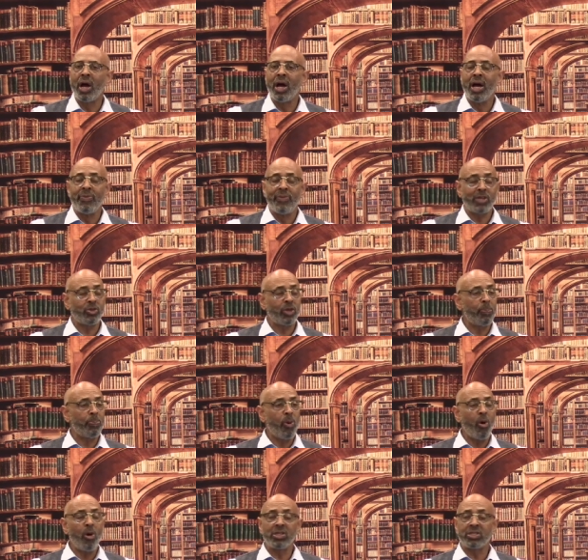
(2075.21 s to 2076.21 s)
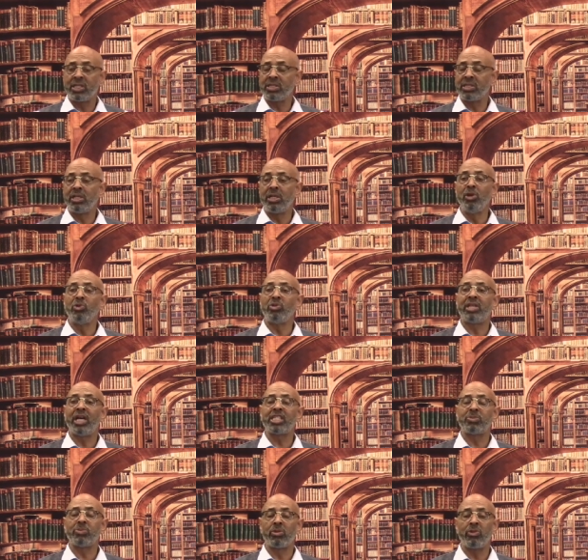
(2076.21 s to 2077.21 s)
That's why Paul says in the New
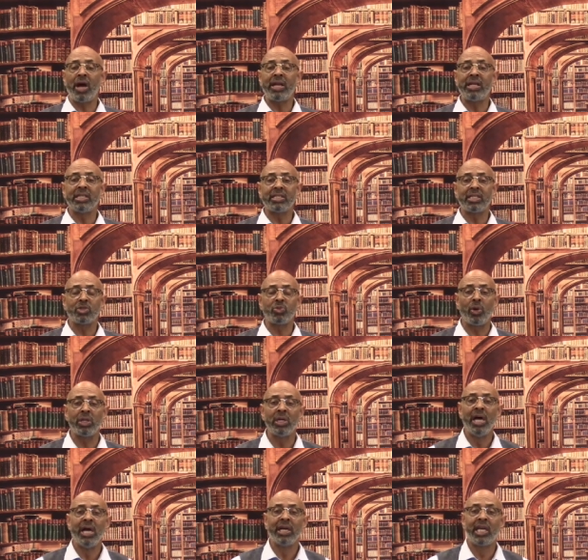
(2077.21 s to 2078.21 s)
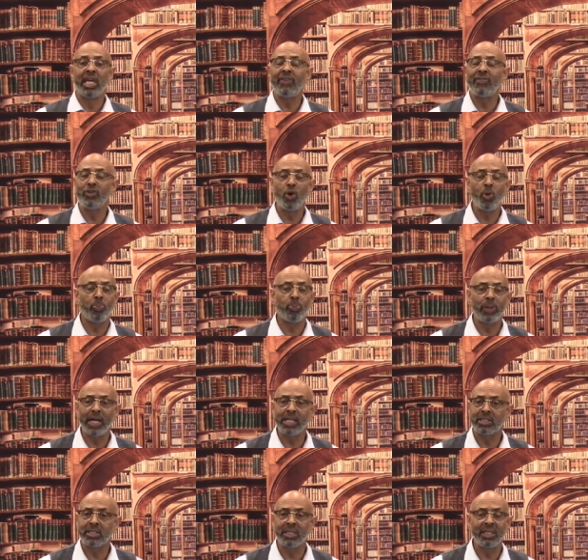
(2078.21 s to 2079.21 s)
Testament, right? He says, What? Give no place to
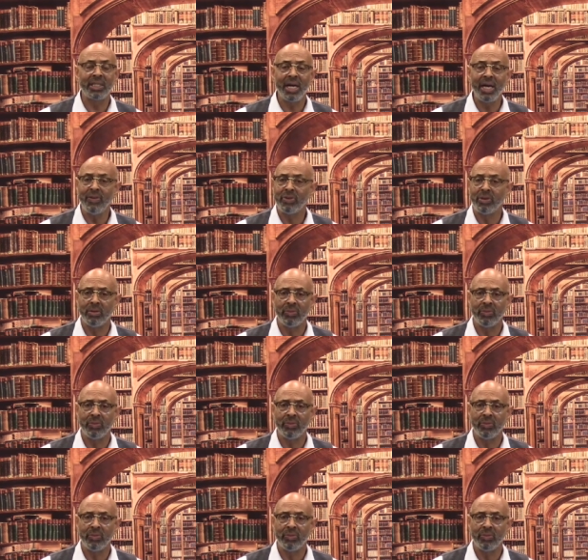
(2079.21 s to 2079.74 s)
the devil.